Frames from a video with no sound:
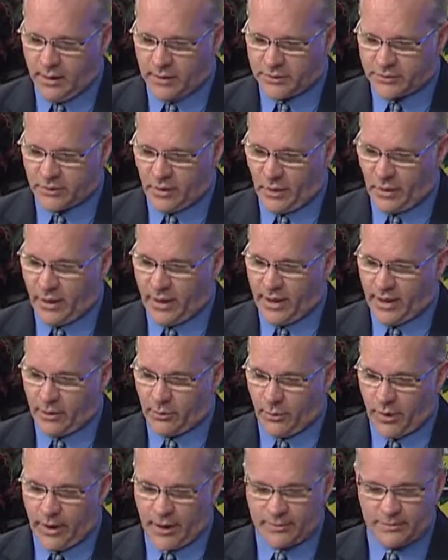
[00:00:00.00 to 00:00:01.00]
so
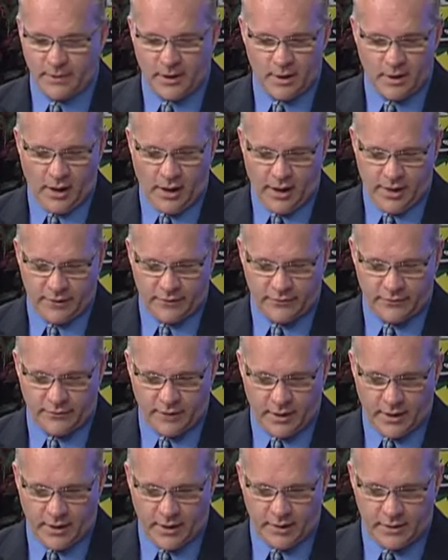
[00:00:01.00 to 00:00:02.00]
anyway, a lot of
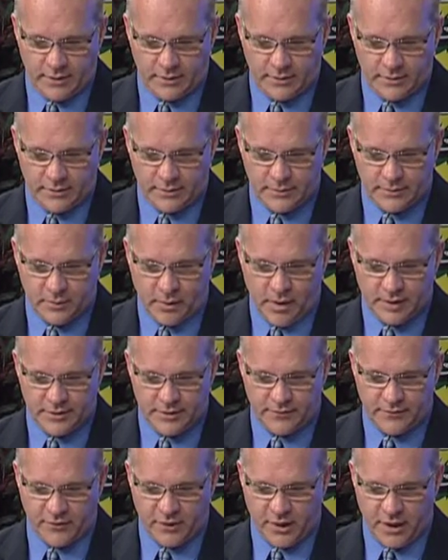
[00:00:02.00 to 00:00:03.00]
uh,
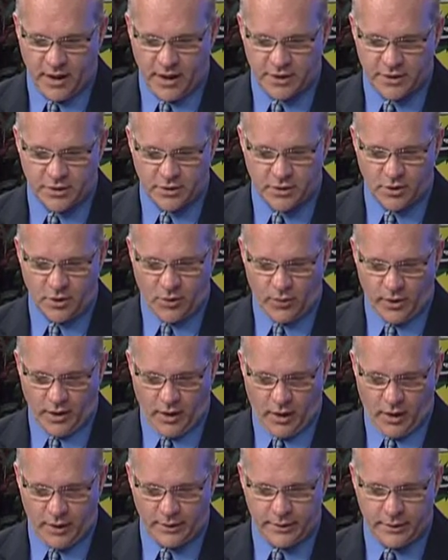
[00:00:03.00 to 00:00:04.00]
pontification going
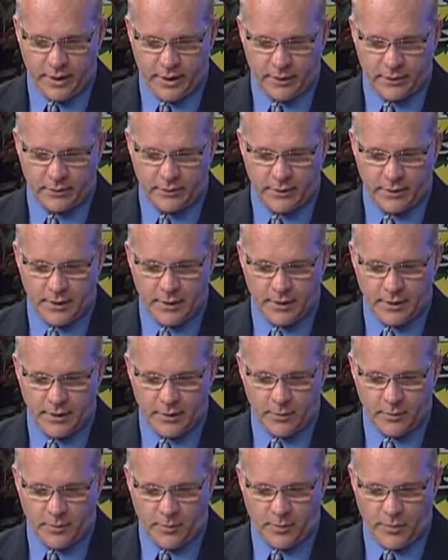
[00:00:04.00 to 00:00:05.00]
on there,
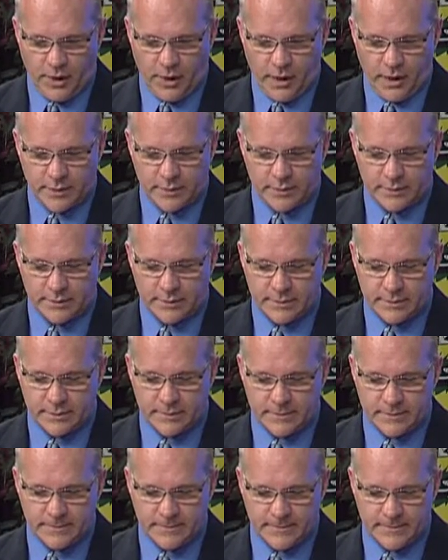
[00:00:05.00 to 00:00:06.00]
but
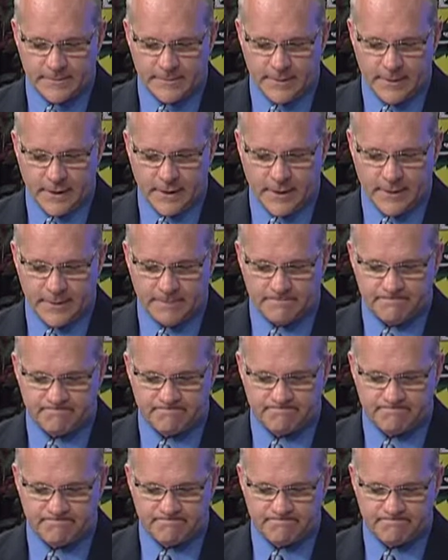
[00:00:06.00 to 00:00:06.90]
um,